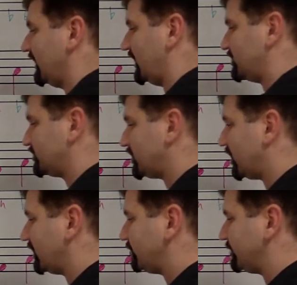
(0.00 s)
a
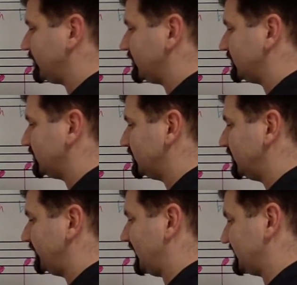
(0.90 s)
sharp
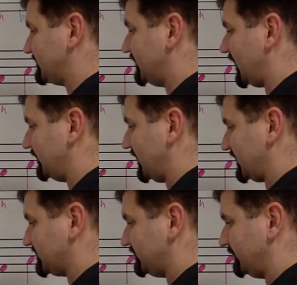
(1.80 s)
that's not
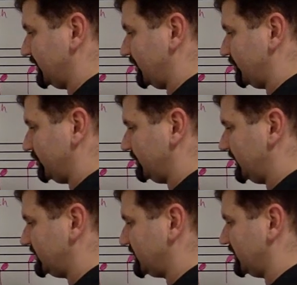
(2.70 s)
next to a number,
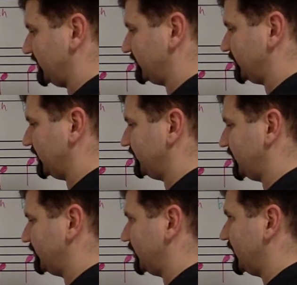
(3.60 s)
meaning to the left or right of a
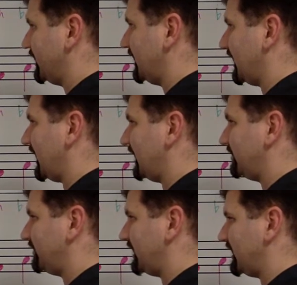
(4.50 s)
number,
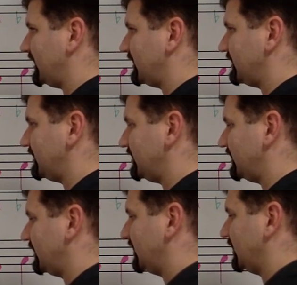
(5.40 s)
and then
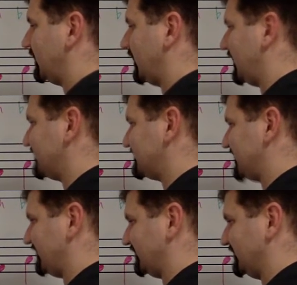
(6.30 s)
a
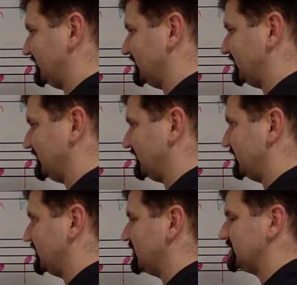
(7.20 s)
7.
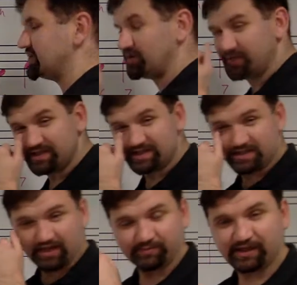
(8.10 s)
So this is
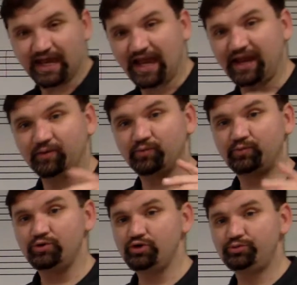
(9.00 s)
telling me a
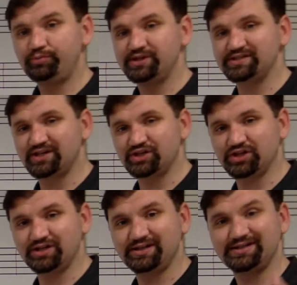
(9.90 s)
root
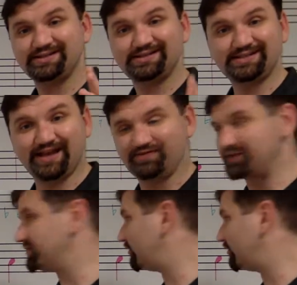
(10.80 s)
position 7th